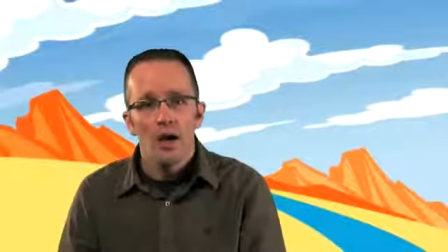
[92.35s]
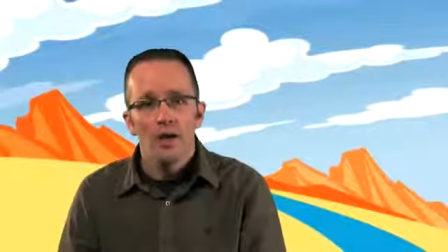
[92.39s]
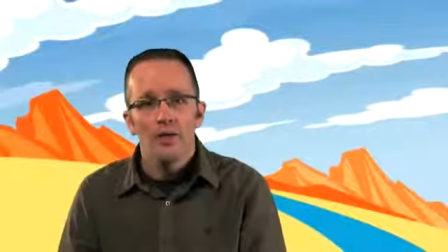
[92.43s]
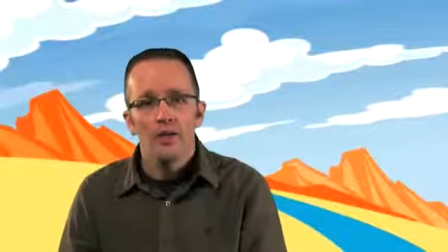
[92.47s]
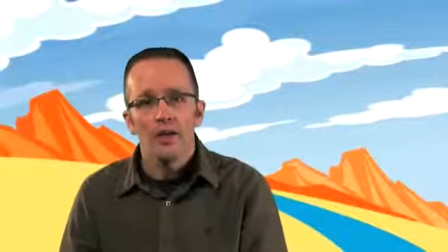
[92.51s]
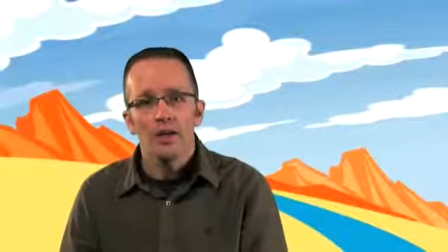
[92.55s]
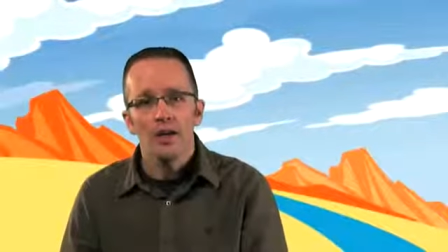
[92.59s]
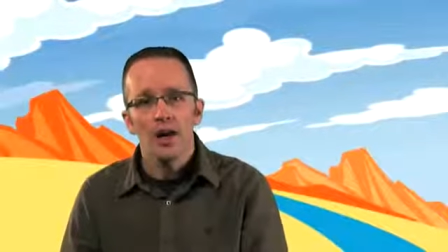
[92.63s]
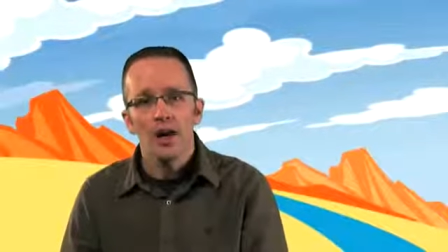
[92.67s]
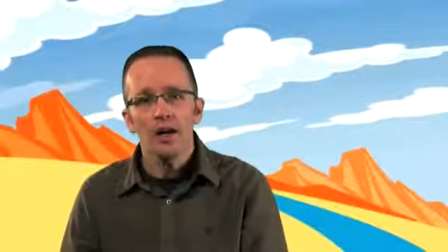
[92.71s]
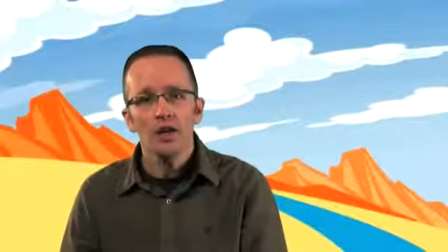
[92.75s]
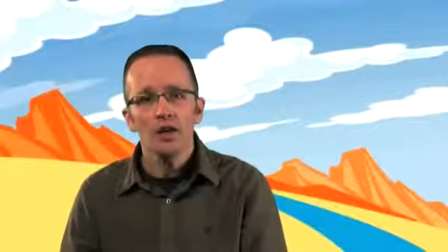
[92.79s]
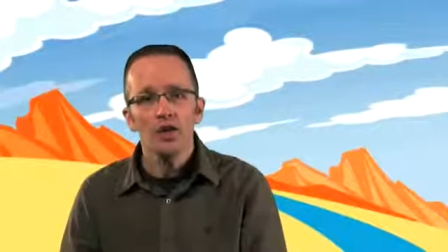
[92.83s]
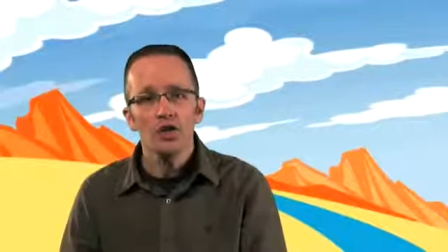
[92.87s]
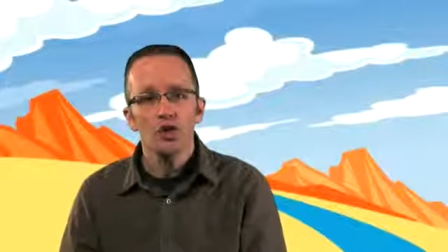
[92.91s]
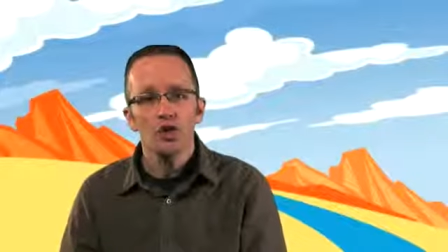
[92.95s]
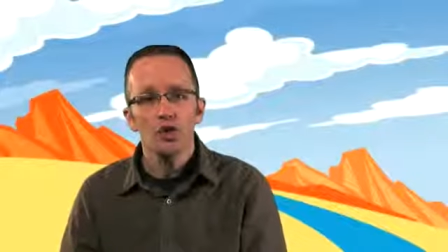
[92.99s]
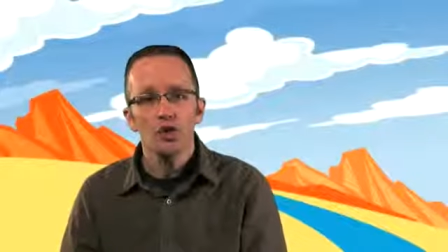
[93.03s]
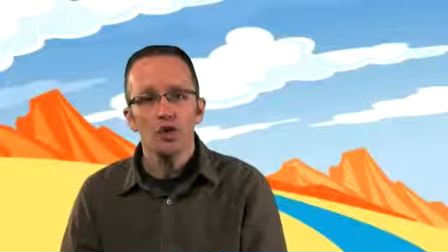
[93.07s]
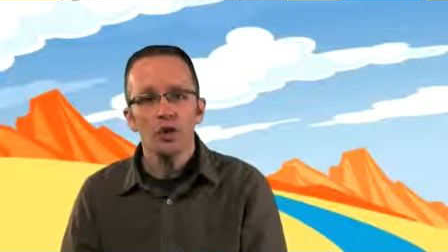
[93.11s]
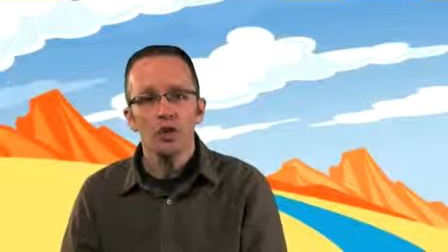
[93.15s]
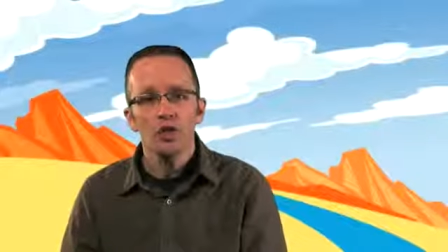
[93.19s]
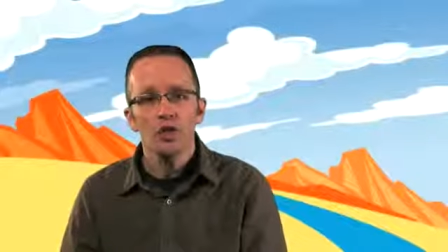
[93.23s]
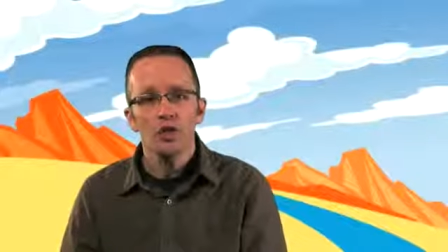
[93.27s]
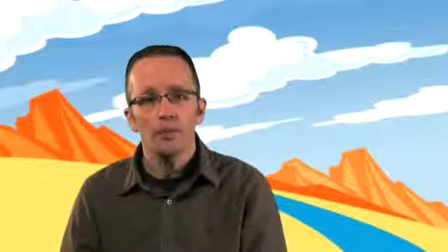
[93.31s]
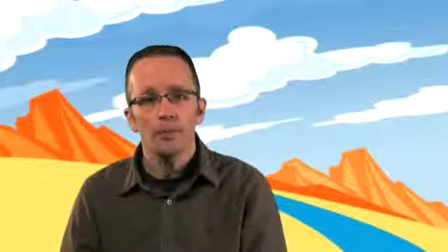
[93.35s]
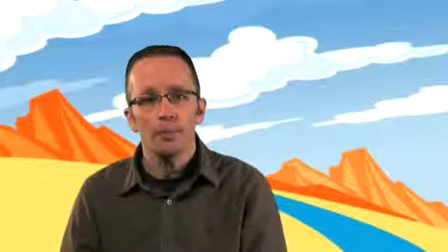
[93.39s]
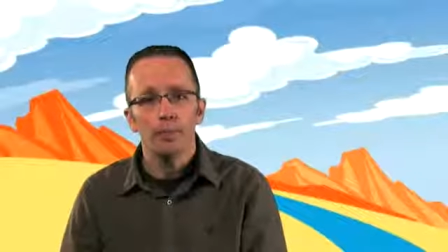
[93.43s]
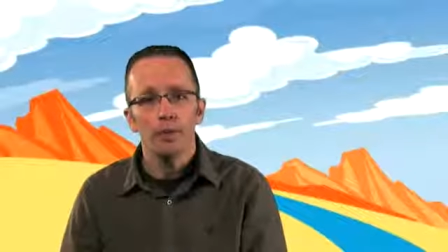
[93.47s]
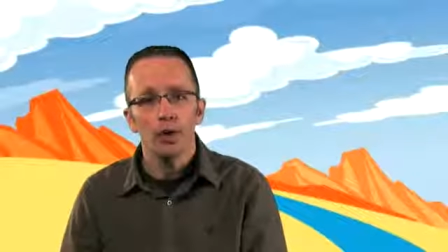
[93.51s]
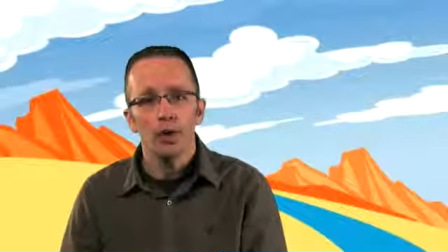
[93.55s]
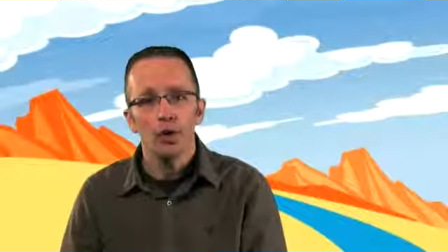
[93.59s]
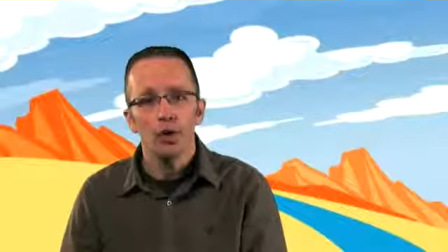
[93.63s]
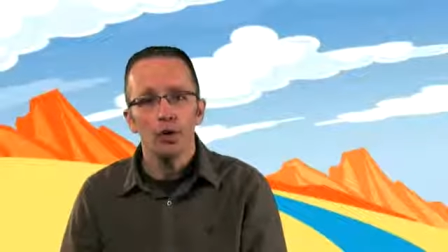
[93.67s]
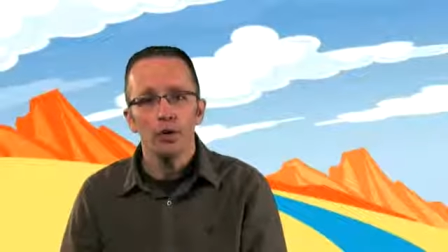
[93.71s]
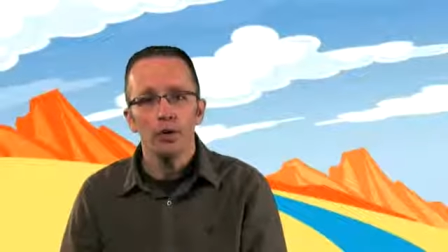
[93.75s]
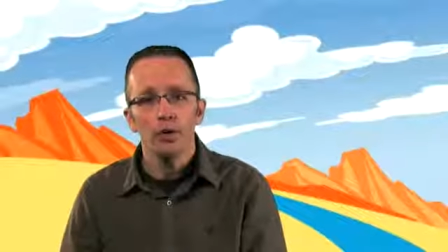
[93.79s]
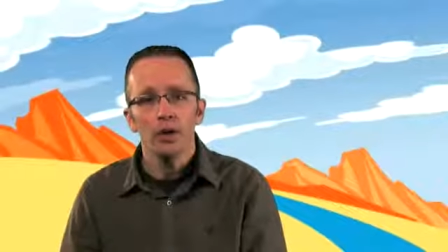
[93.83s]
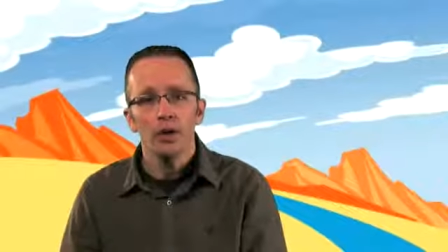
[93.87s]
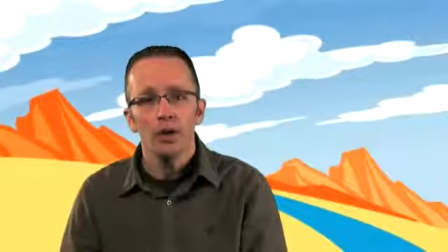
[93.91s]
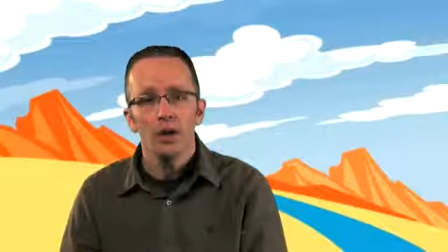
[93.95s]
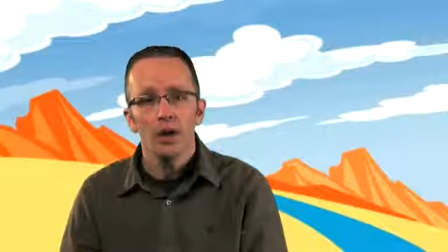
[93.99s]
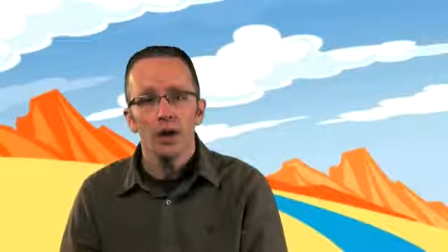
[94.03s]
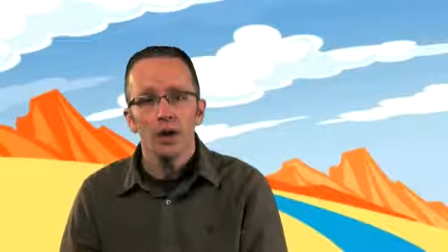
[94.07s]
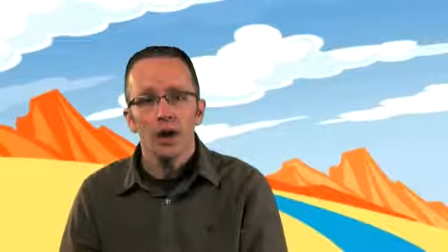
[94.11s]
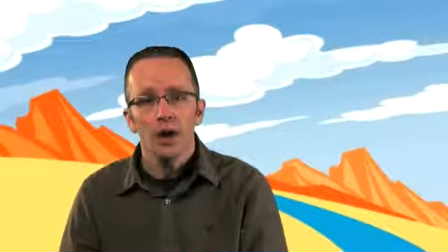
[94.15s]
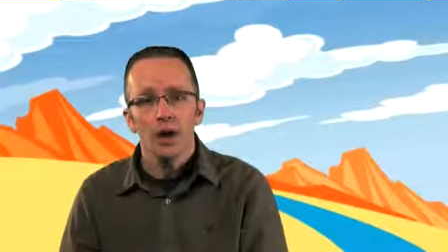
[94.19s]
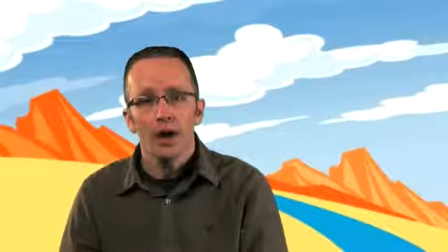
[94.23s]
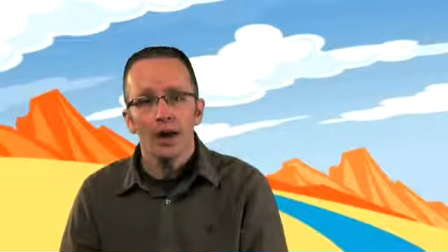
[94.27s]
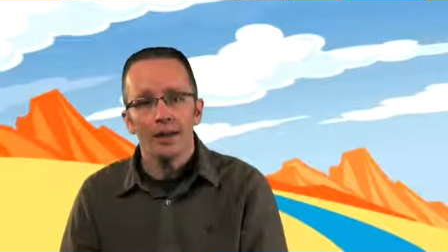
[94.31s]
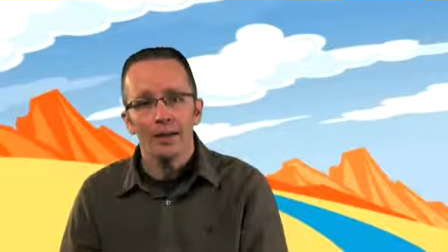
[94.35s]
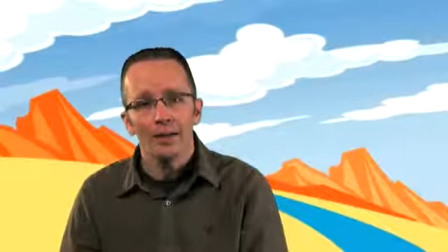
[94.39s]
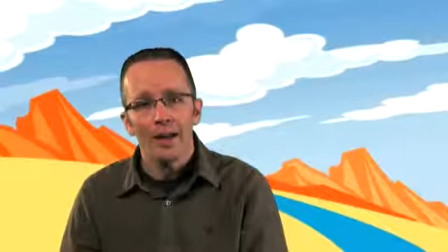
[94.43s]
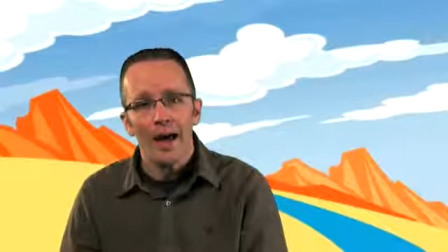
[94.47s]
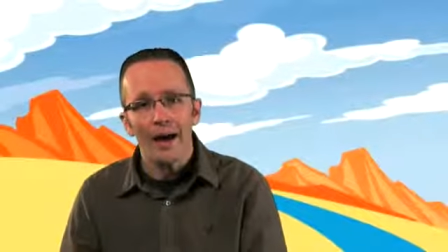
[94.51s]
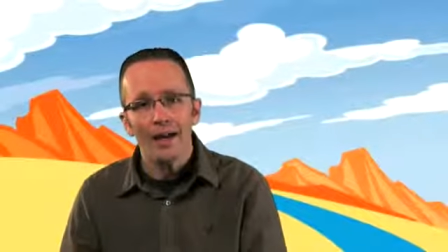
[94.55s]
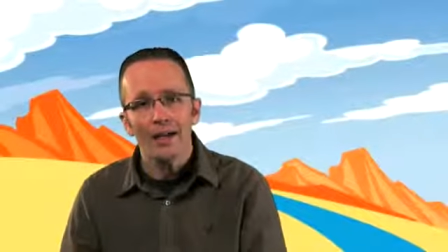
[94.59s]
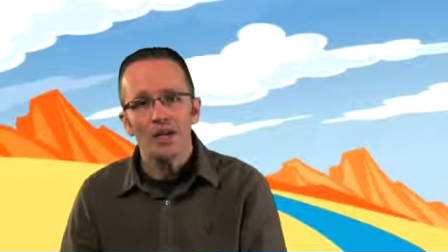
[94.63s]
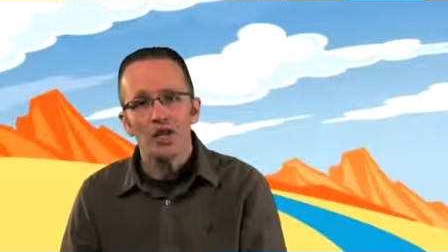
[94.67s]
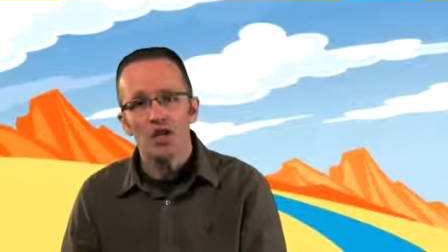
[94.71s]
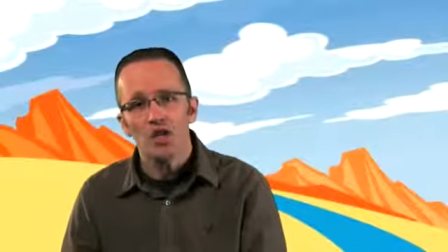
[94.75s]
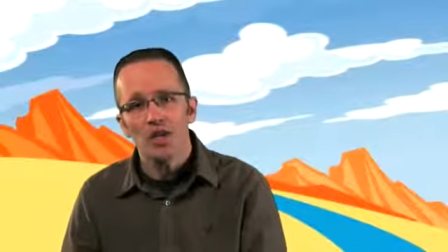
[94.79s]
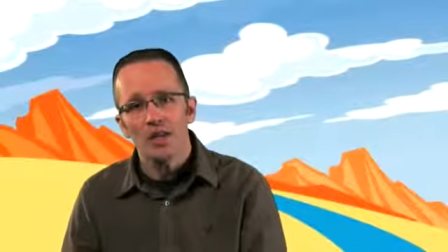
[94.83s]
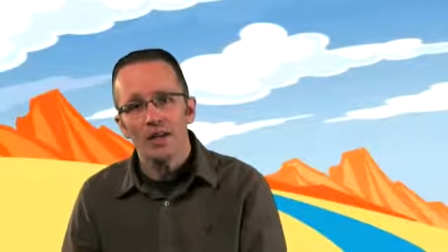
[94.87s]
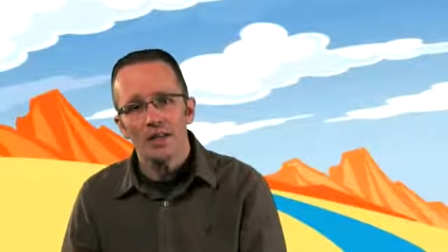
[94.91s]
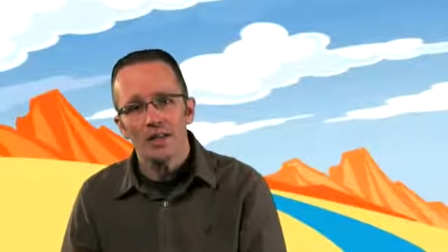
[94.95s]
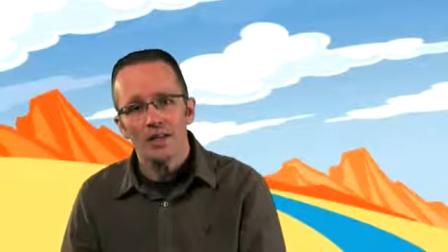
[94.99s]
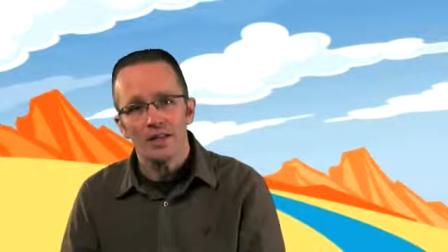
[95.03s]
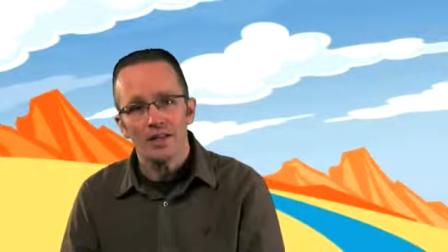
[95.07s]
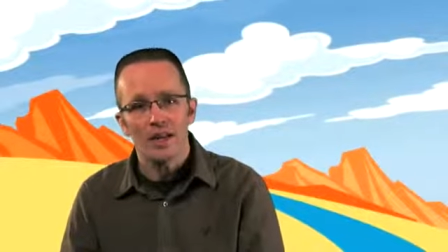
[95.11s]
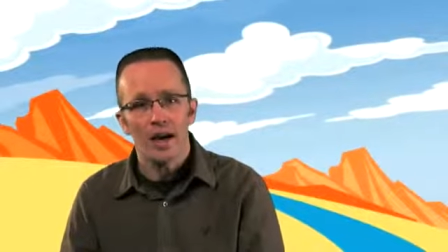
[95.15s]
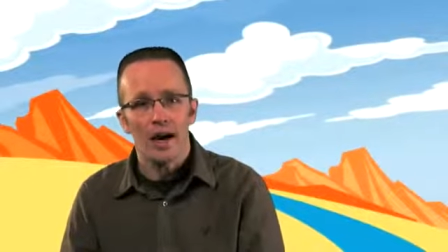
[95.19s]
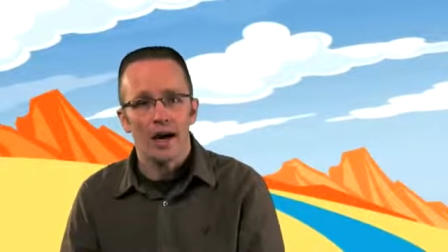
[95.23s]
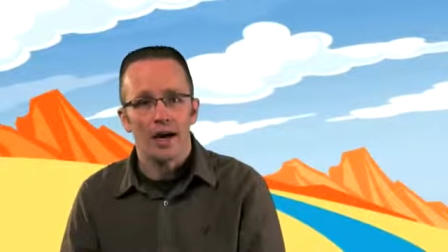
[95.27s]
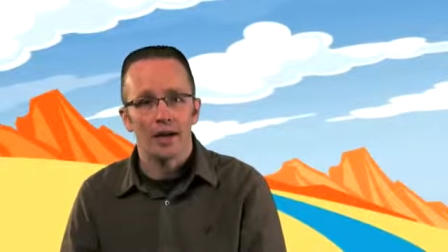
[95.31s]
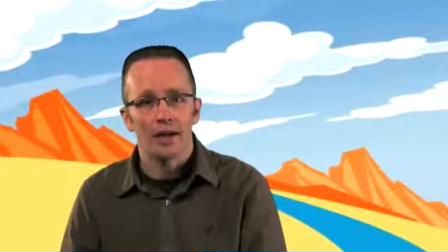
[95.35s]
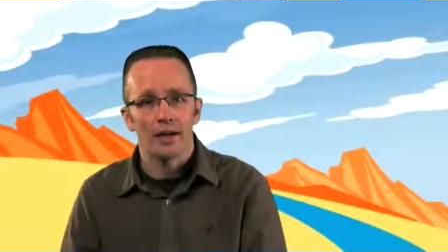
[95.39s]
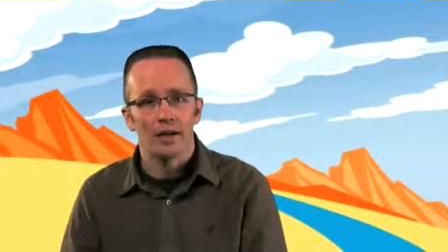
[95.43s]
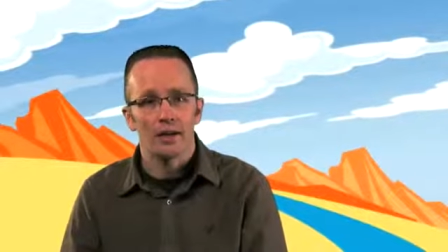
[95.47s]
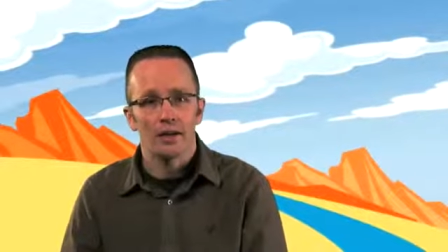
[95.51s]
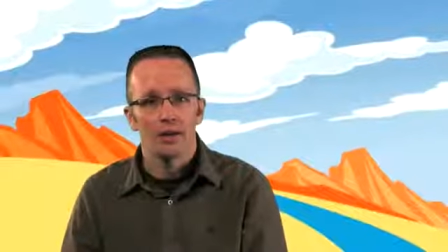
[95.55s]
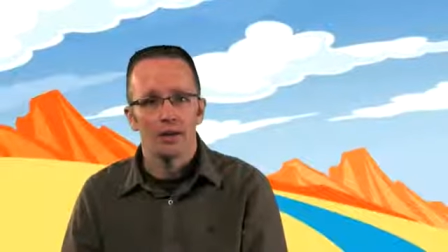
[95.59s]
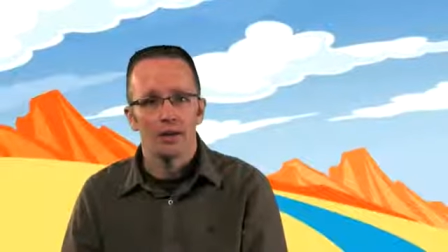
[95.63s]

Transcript: The young students pulled Elisha aside